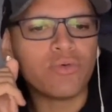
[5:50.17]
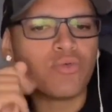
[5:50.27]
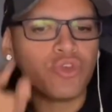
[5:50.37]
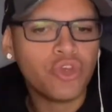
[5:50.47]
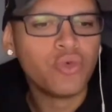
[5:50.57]

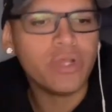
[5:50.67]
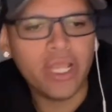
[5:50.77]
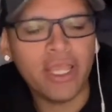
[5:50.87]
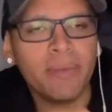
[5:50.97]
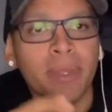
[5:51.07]
you and
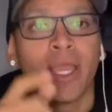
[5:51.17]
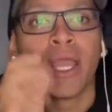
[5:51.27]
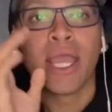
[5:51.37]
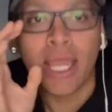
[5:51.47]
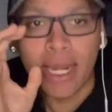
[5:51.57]
him.
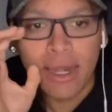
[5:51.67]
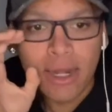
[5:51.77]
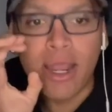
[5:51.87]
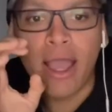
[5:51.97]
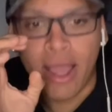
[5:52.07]

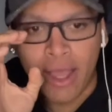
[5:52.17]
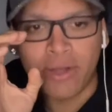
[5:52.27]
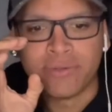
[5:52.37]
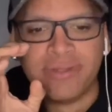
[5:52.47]
No.